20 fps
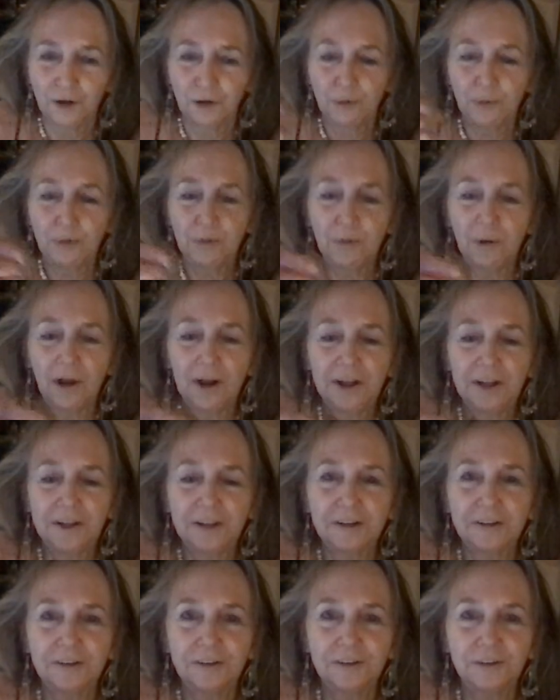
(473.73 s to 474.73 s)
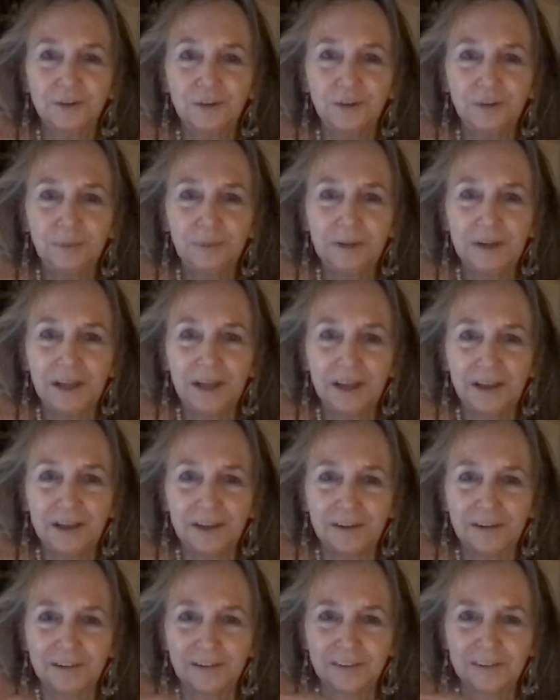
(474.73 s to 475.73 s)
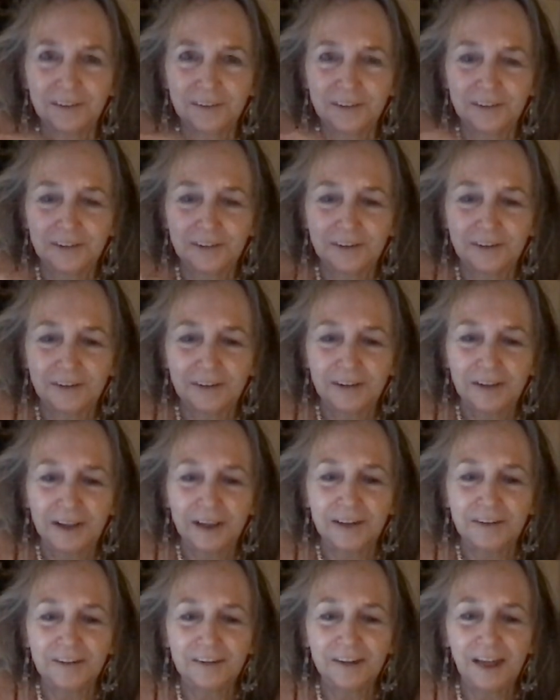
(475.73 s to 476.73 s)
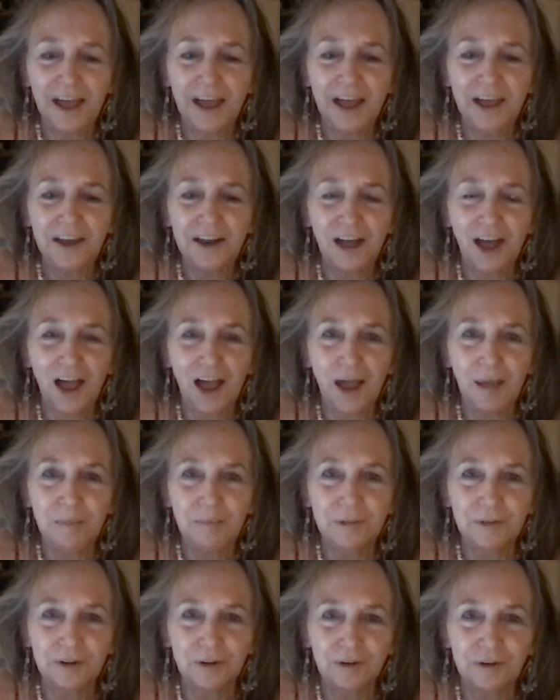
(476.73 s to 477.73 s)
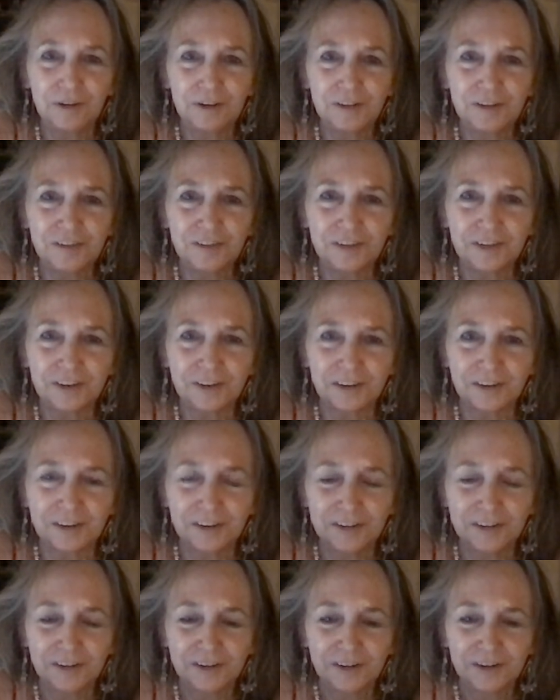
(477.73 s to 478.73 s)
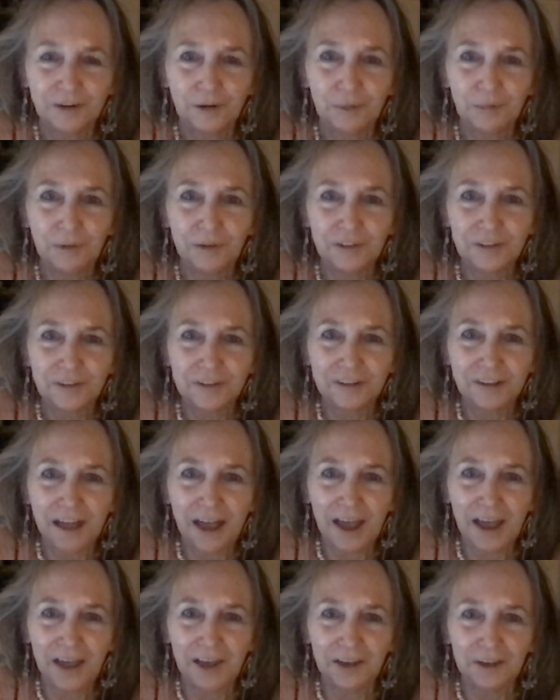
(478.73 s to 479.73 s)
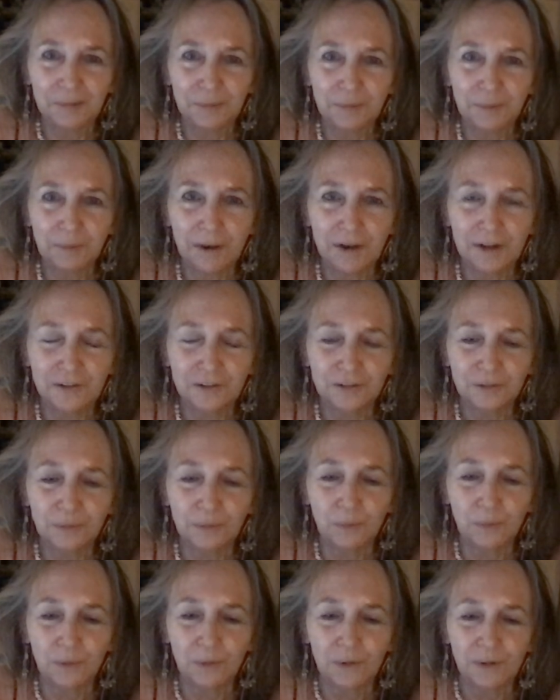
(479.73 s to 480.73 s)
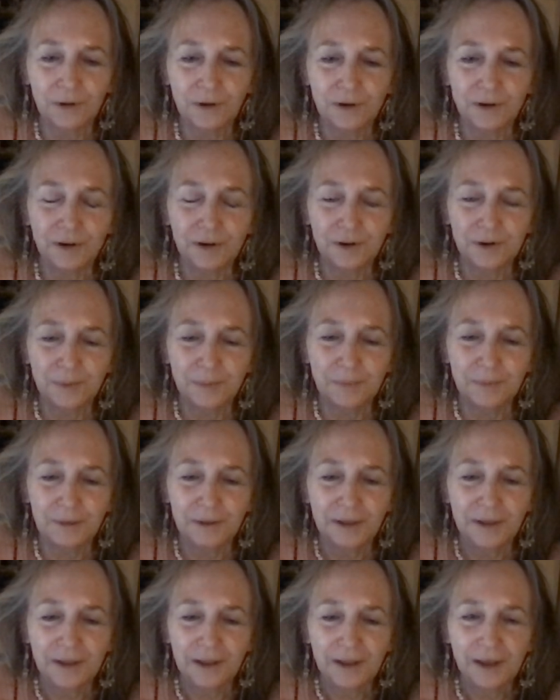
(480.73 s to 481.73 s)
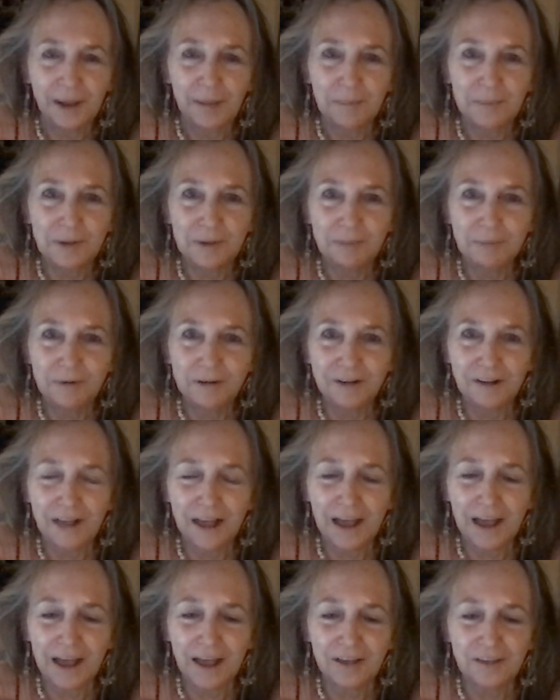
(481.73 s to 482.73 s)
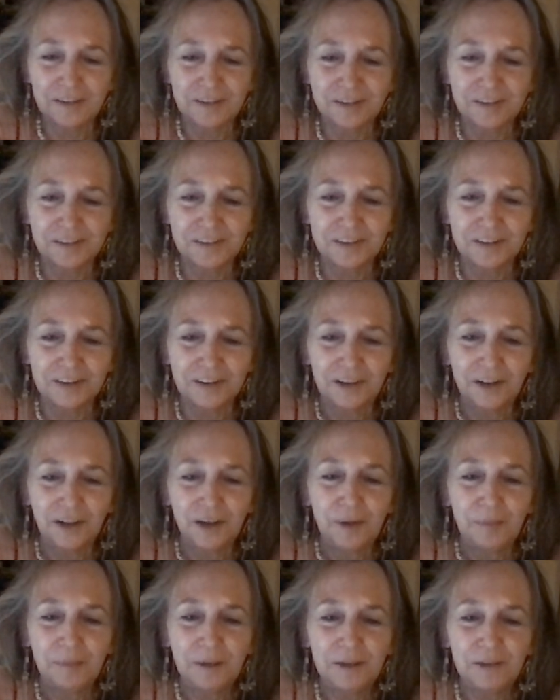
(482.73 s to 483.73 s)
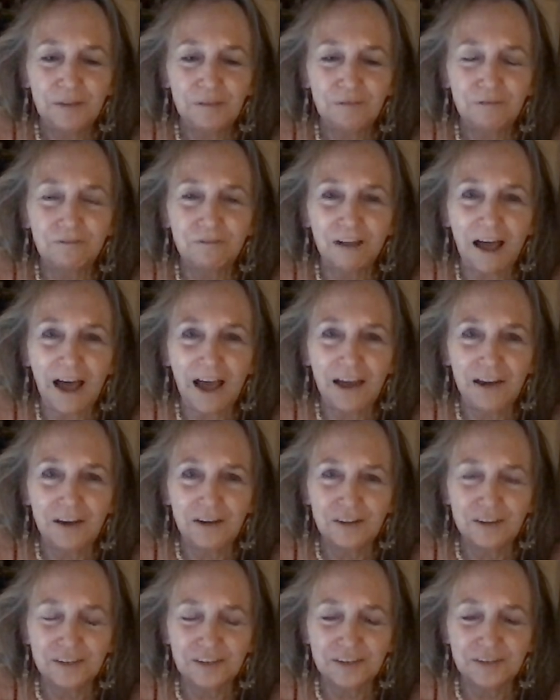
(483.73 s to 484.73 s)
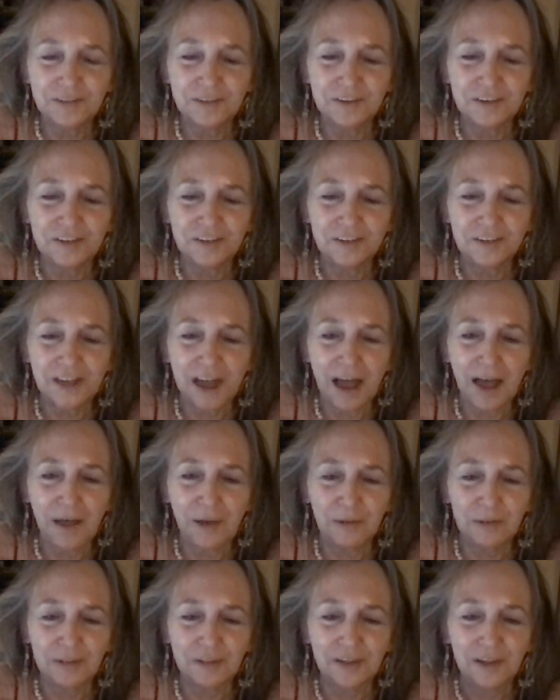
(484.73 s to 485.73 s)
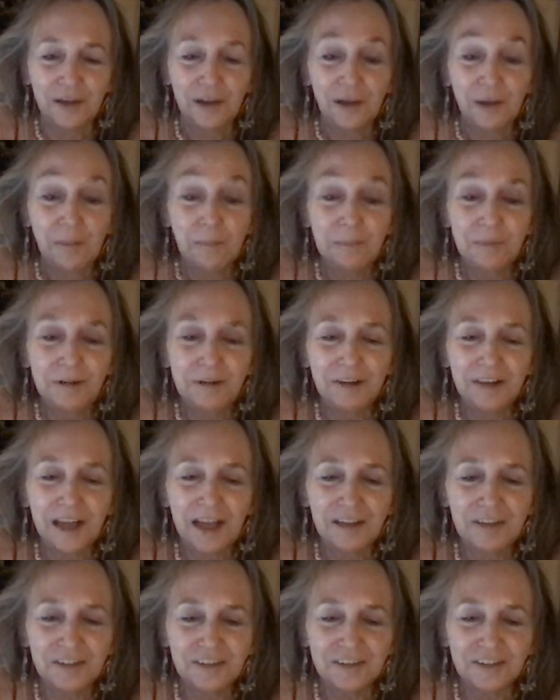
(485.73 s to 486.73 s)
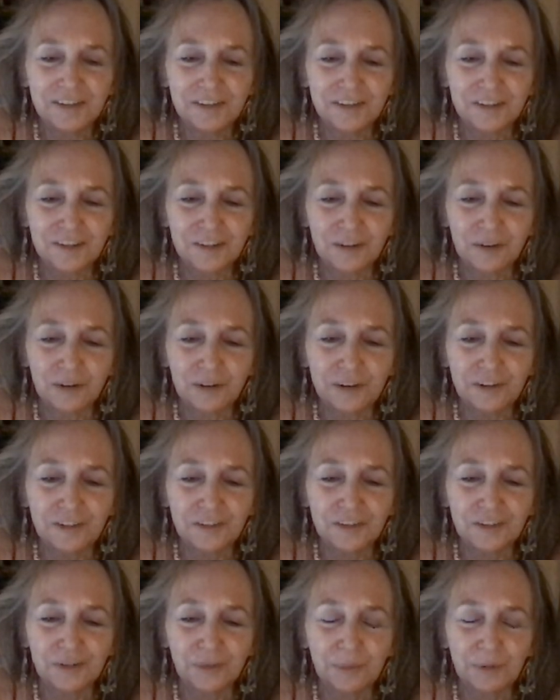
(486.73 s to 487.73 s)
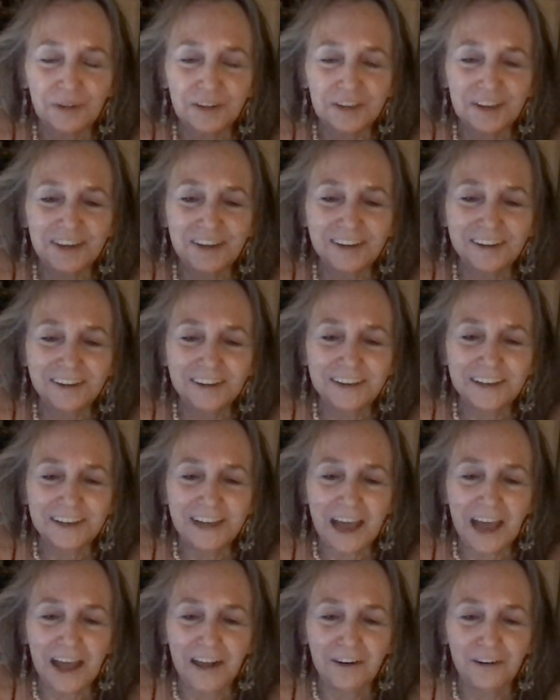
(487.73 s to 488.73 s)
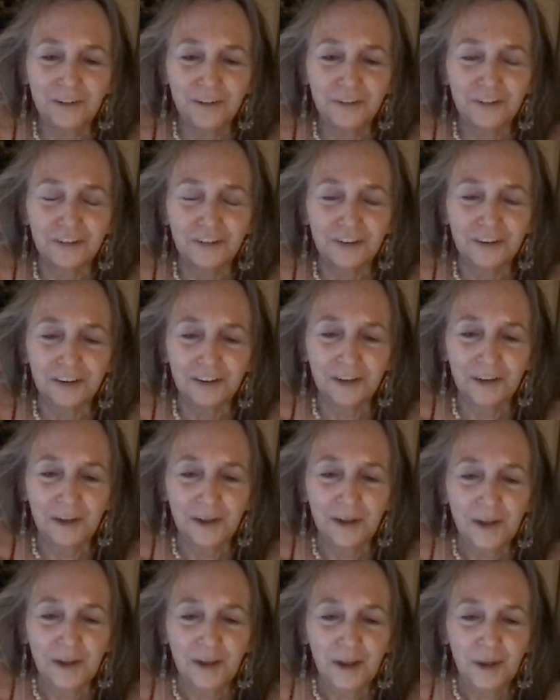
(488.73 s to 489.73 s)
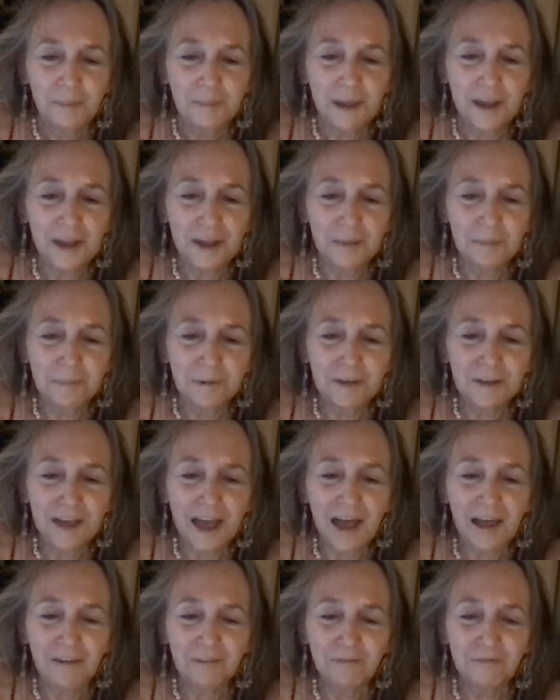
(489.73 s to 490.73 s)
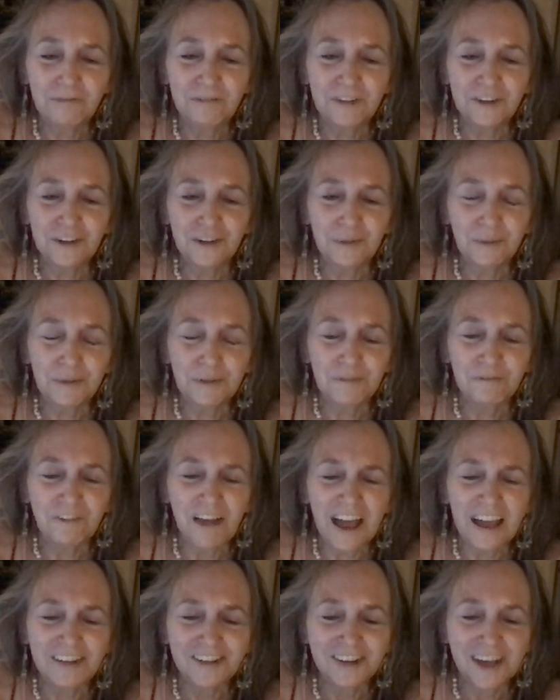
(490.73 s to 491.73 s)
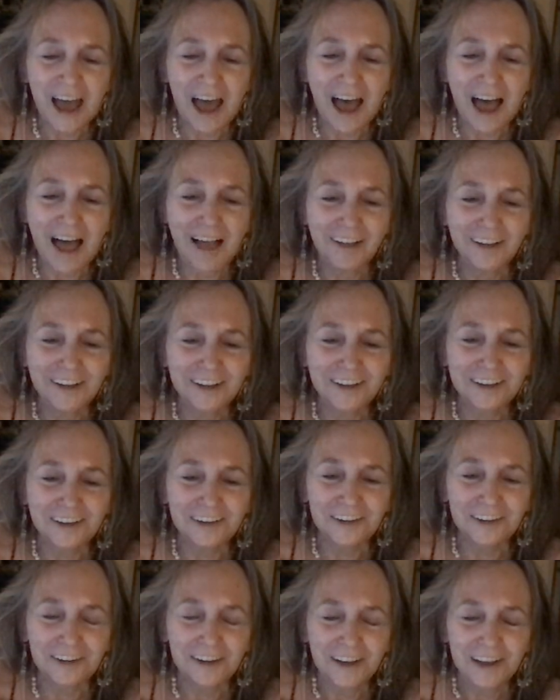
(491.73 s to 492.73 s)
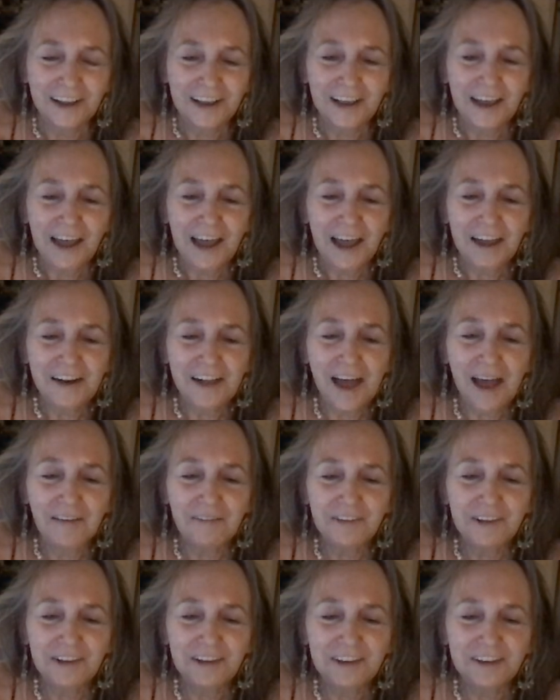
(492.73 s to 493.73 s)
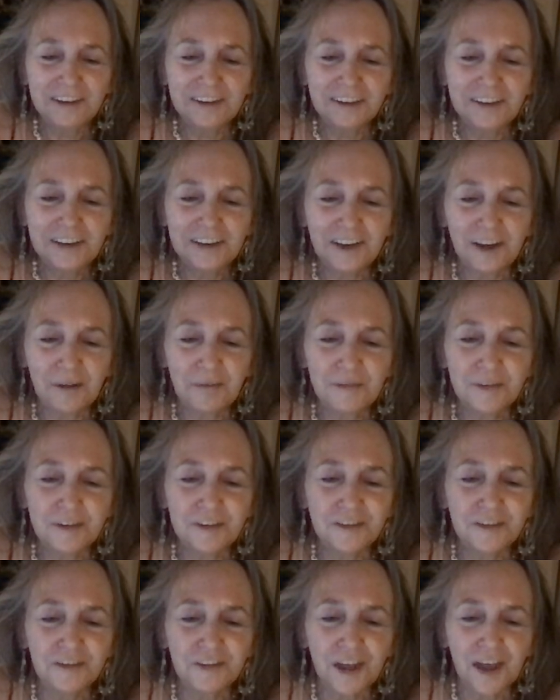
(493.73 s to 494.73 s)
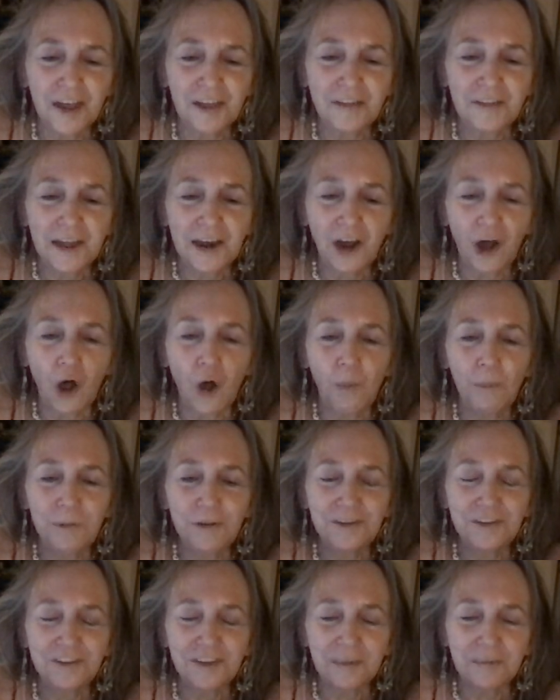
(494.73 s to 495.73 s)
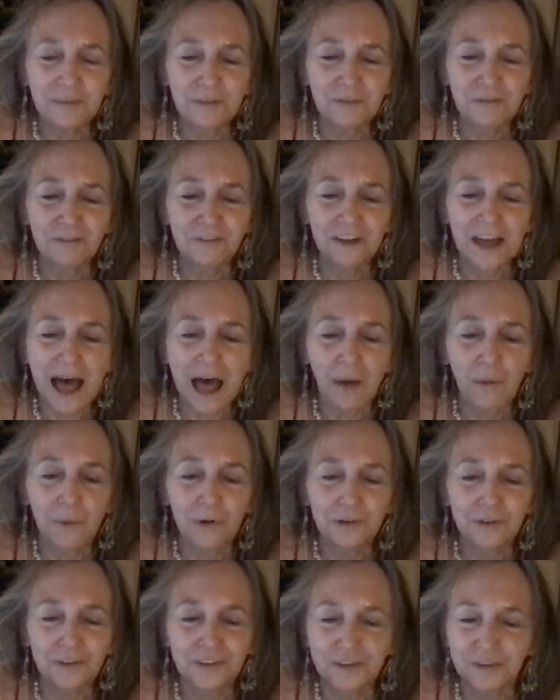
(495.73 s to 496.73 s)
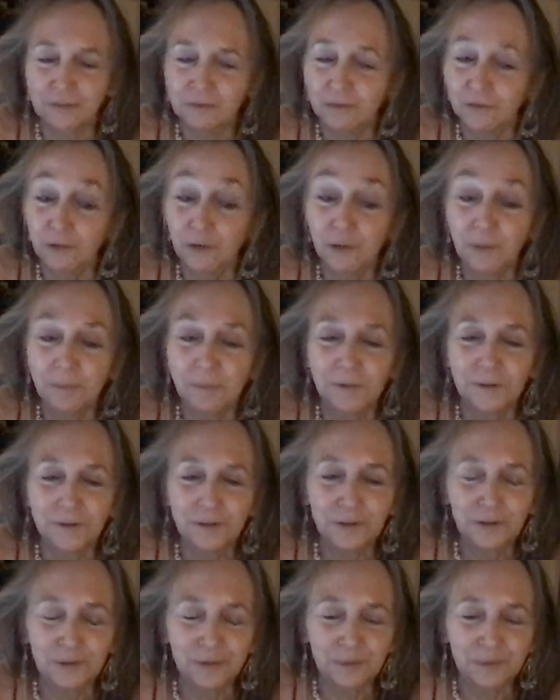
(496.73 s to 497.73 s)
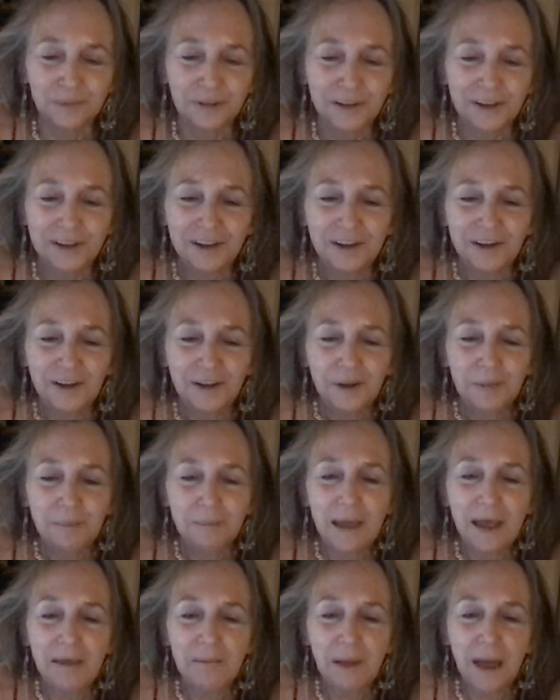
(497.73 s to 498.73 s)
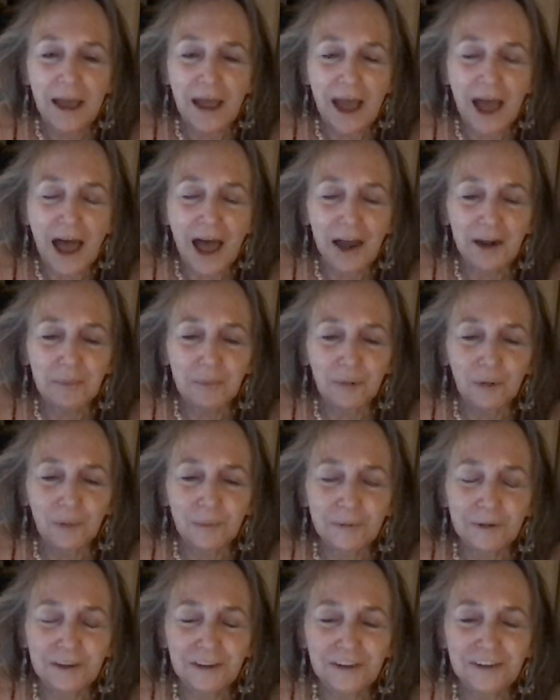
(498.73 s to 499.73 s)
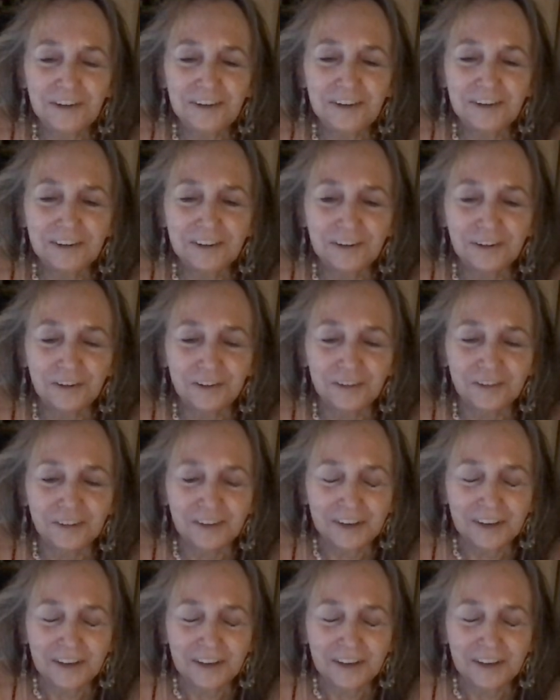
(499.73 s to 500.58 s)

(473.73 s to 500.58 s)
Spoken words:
we want to illuminate and light up the crystal with the light. We it to warm and be blessed. May the fires of the south bless this crystal with healing energy. May it be filled with vitality and have the healing of the sun that opens up the flowers to full bloom. May my animal be healed